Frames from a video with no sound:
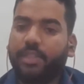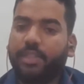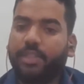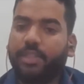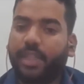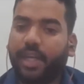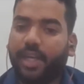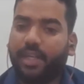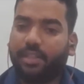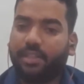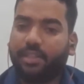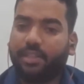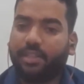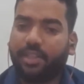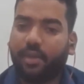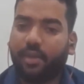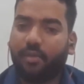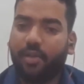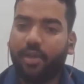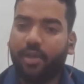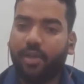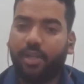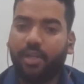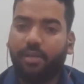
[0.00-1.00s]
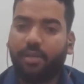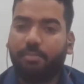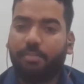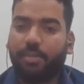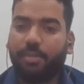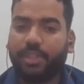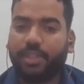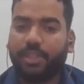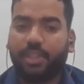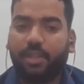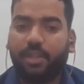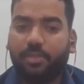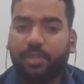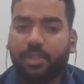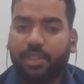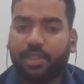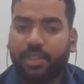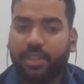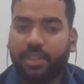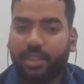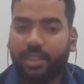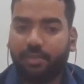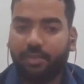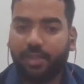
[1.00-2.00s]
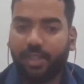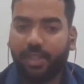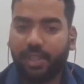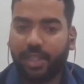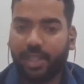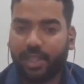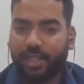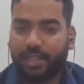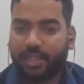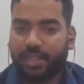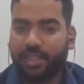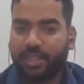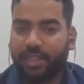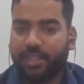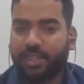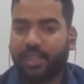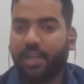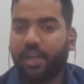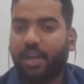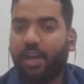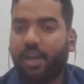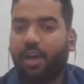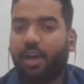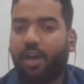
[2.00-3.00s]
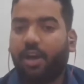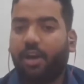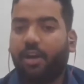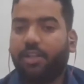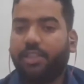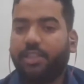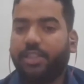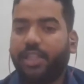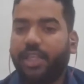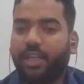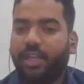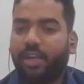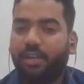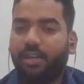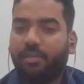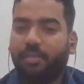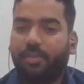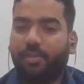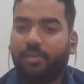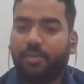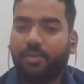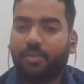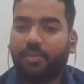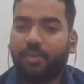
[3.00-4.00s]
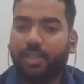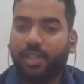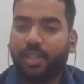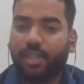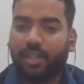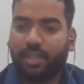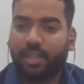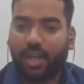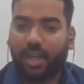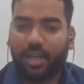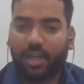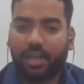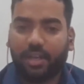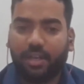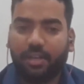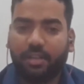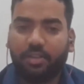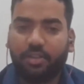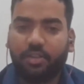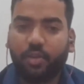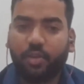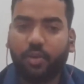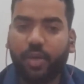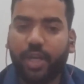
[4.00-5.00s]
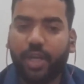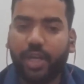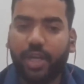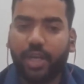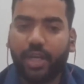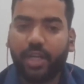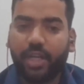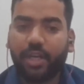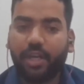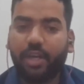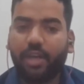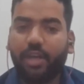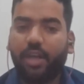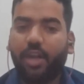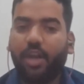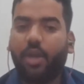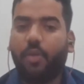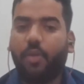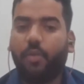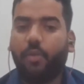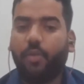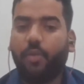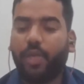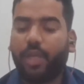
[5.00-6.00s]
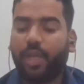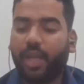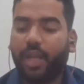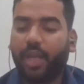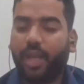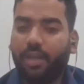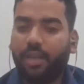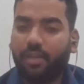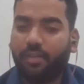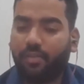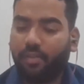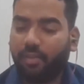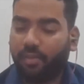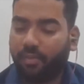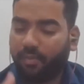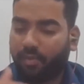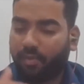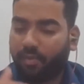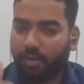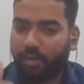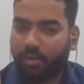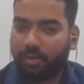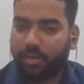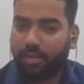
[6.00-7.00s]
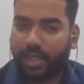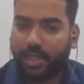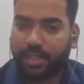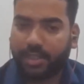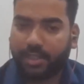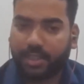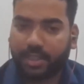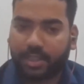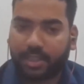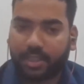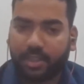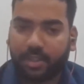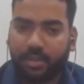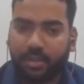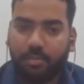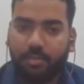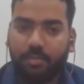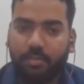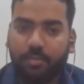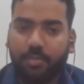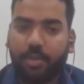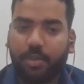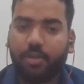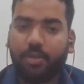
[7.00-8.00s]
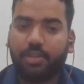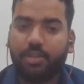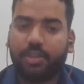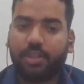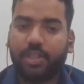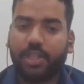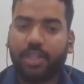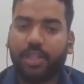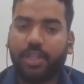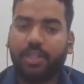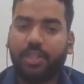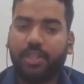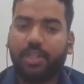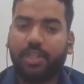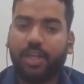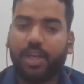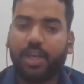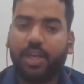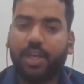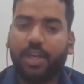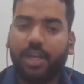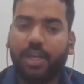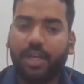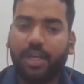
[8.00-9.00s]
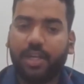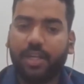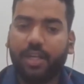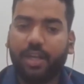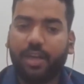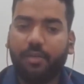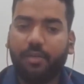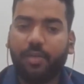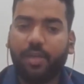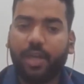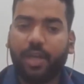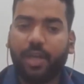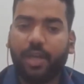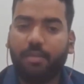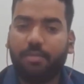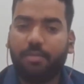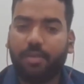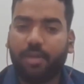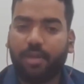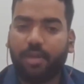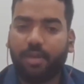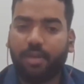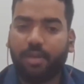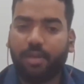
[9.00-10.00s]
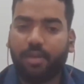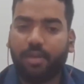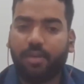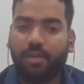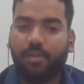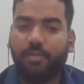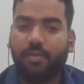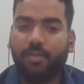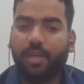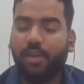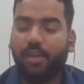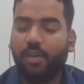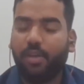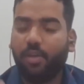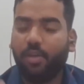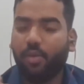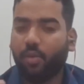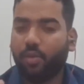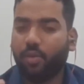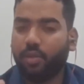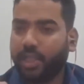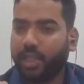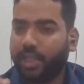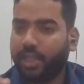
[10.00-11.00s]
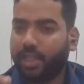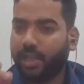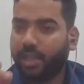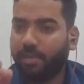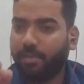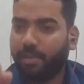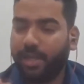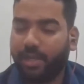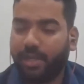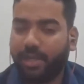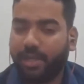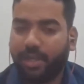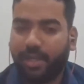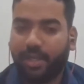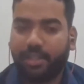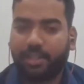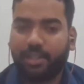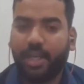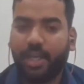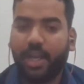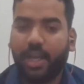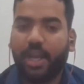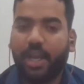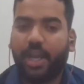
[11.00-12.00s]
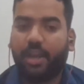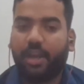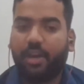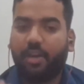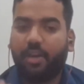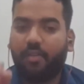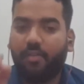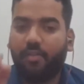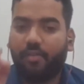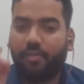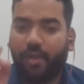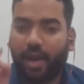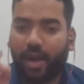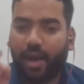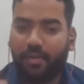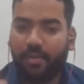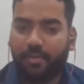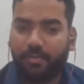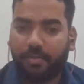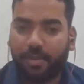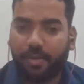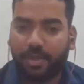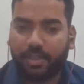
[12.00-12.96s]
that 70% of the civil cases are settled before the trial. So India, we can follow that system, because in other hand, India, we have very low settlement rates, around 5%.